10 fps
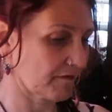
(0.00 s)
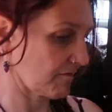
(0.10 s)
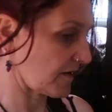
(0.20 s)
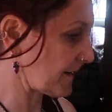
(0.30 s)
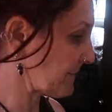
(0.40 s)

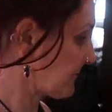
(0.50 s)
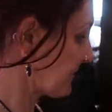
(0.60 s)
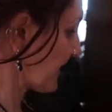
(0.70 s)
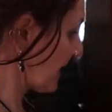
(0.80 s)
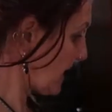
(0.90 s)
Right,
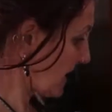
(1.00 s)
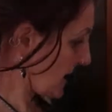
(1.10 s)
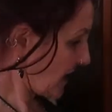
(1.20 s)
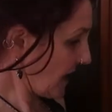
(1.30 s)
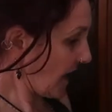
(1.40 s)

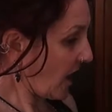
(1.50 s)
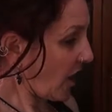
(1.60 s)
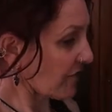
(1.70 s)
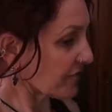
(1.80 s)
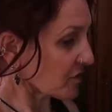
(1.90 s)

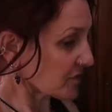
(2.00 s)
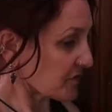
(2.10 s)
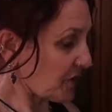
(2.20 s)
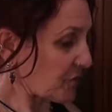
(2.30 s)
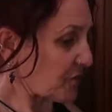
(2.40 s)
I've got
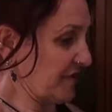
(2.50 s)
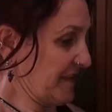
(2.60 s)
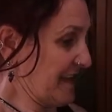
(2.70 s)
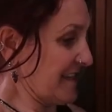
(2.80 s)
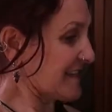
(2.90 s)
to open
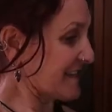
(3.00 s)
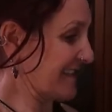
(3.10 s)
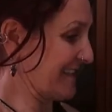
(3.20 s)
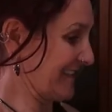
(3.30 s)
this